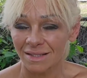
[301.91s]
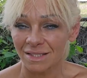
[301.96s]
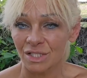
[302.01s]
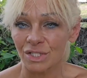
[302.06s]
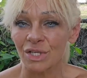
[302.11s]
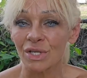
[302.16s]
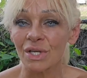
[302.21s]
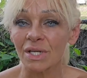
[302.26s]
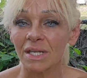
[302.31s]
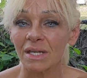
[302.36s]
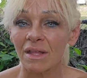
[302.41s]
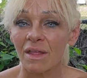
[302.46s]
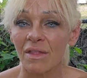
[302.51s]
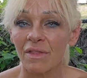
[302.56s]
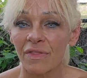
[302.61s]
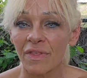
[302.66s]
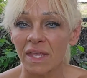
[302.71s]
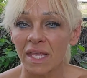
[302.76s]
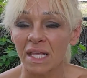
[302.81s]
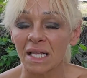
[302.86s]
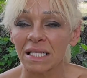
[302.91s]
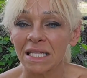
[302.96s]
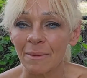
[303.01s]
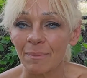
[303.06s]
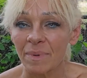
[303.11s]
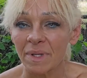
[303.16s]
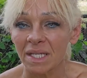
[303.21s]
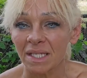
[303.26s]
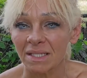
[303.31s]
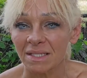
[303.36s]
took the
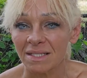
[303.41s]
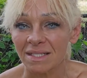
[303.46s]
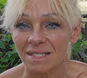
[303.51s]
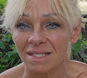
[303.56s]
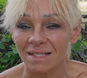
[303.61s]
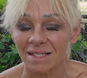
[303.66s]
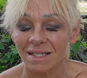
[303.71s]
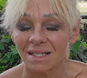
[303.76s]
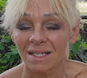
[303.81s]
clippings